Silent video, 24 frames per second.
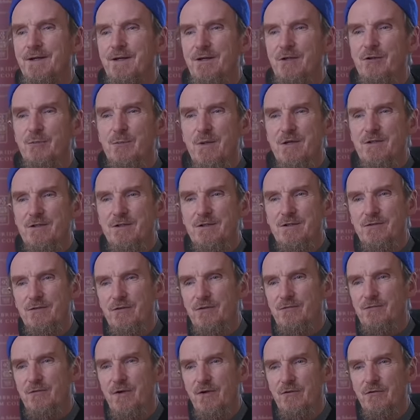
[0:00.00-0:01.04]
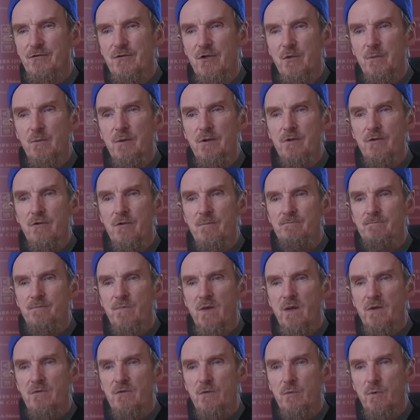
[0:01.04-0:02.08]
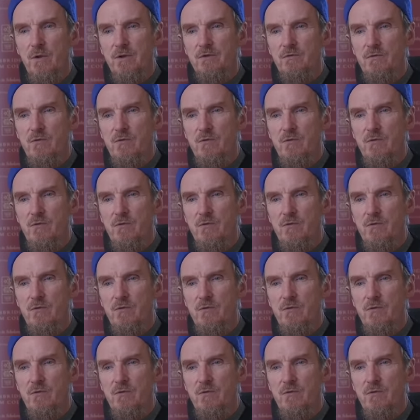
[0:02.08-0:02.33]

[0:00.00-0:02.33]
especially in this fasting month, that one